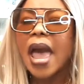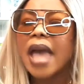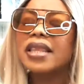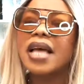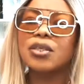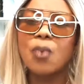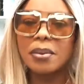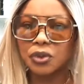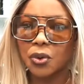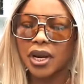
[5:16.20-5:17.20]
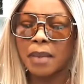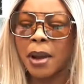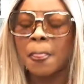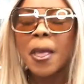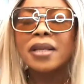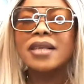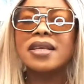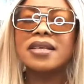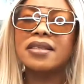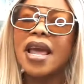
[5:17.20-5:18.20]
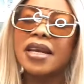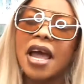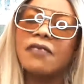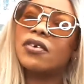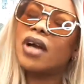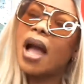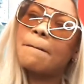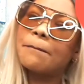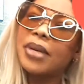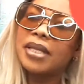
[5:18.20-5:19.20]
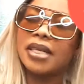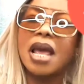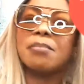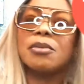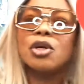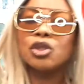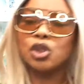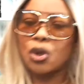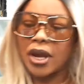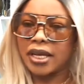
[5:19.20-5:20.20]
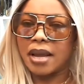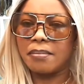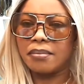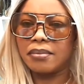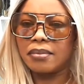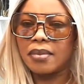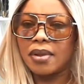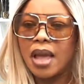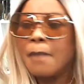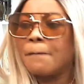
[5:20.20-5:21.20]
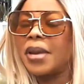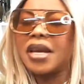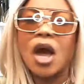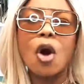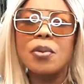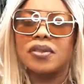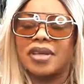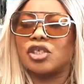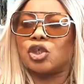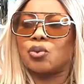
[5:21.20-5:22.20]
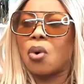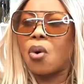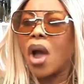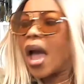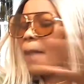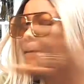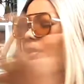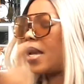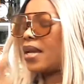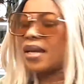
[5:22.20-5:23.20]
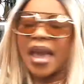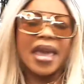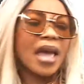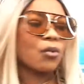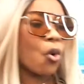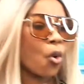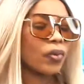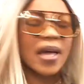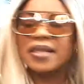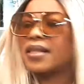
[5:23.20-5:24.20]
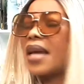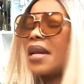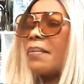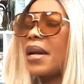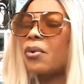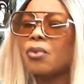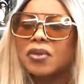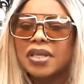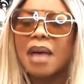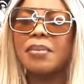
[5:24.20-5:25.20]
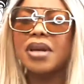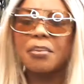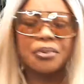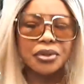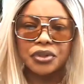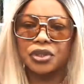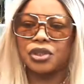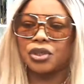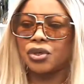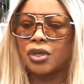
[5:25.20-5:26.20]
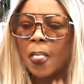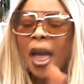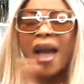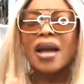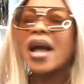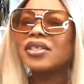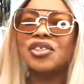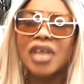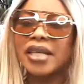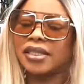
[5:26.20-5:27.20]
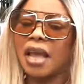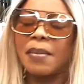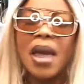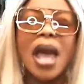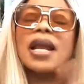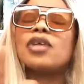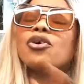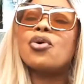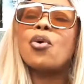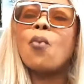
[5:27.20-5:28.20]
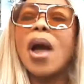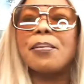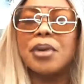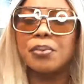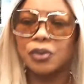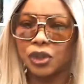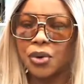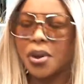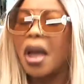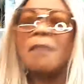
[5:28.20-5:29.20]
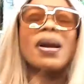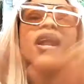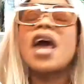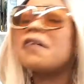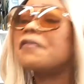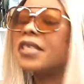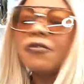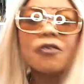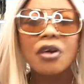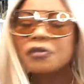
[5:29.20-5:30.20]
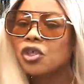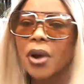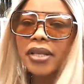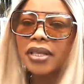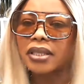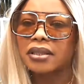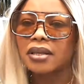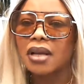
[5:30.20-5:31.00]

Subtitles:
And that's what I'm talking about. There's a saying that if you can't beat them, join them. Being a homosexual and being gay and all that, standing by the roadside, being a prostitute, I can't judge them. And I don't know why people do it. But life is full of choices.